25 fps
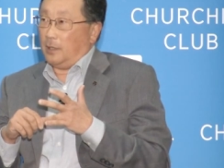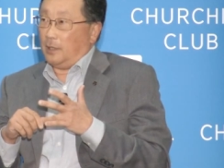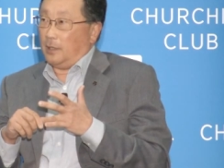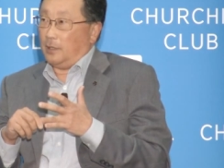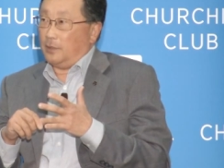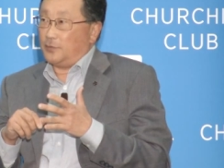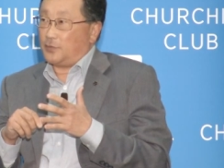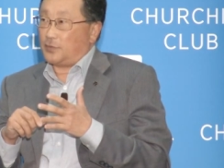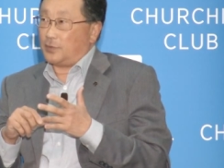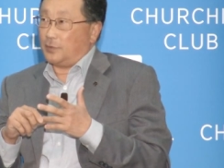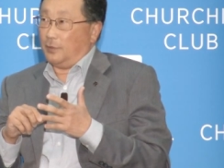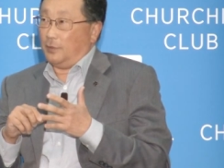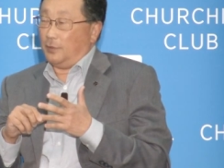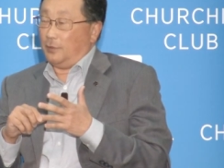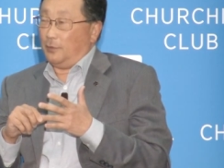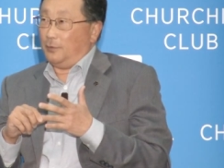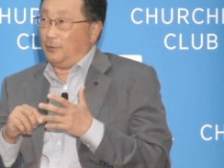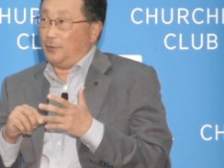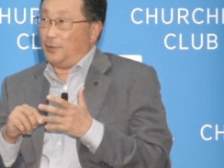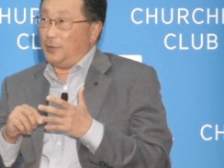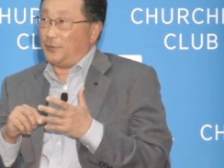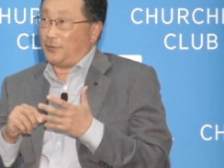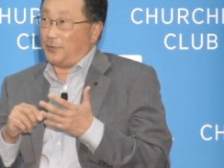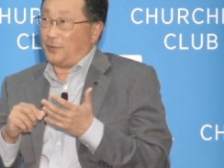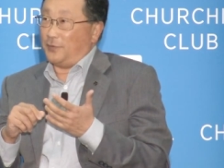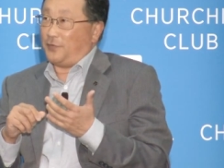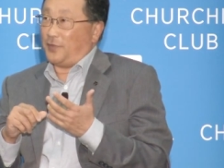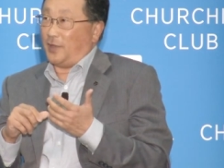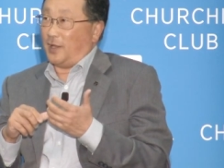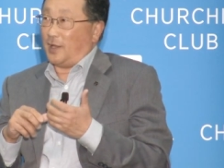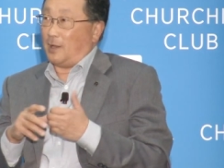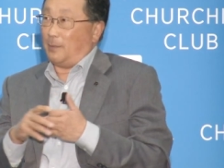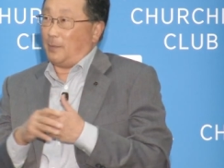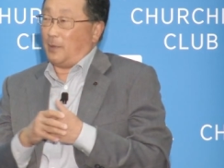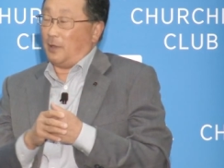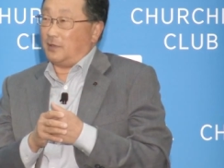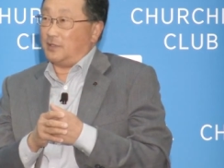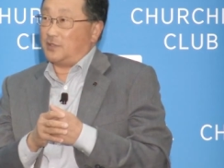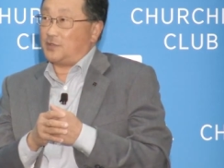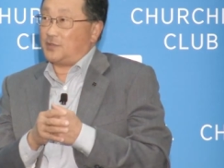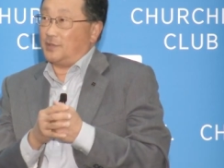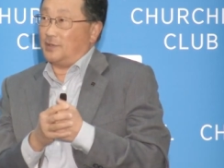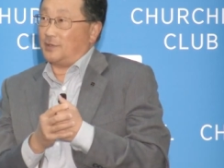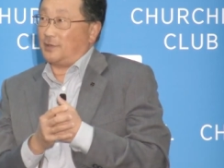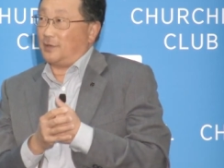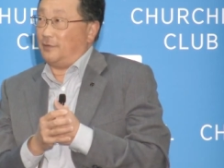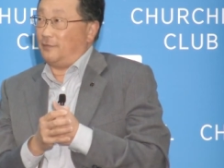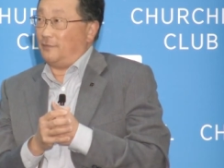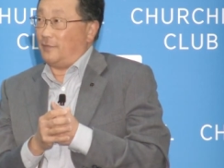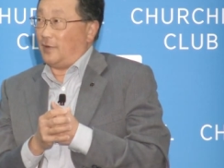so if you think about a
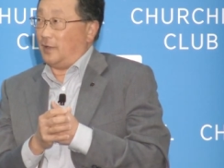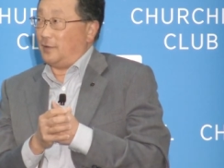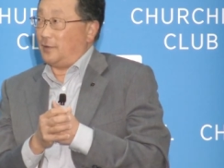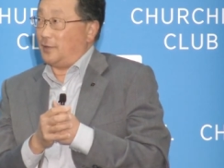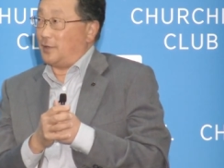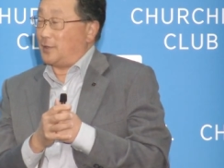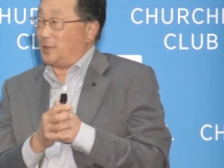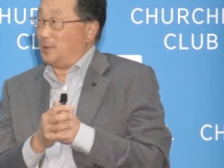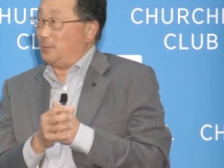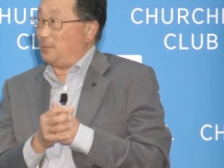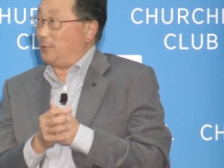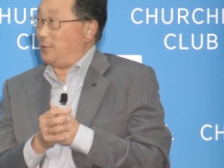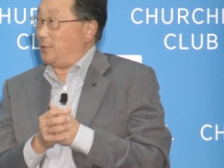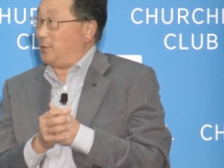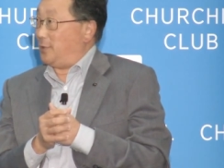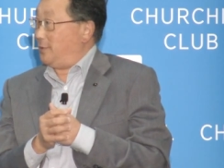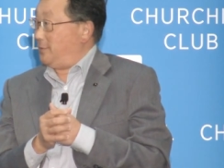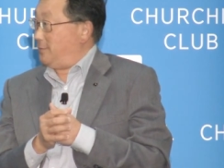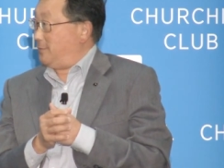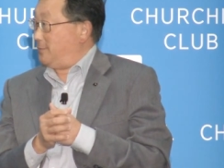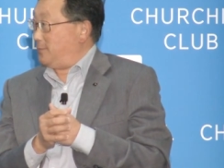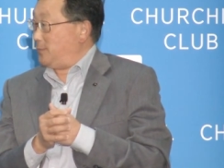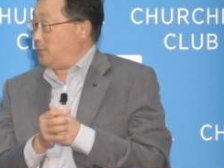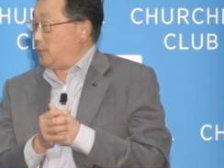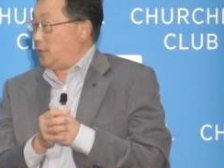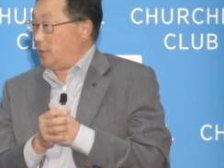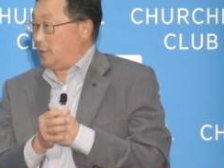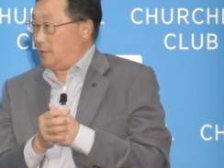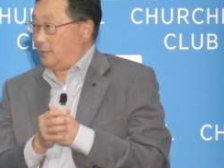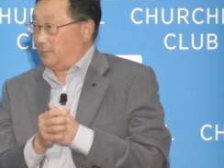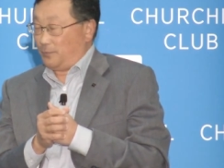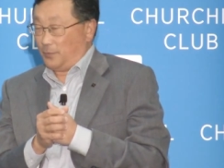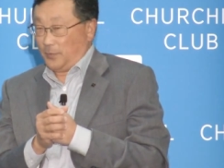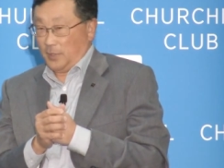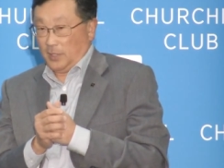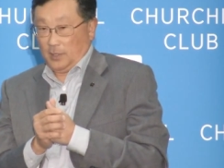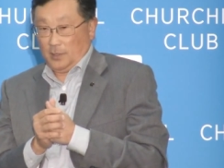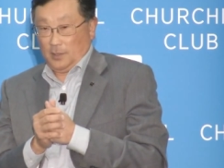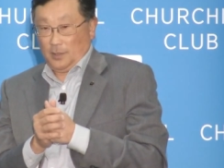Silicon Valley company, um,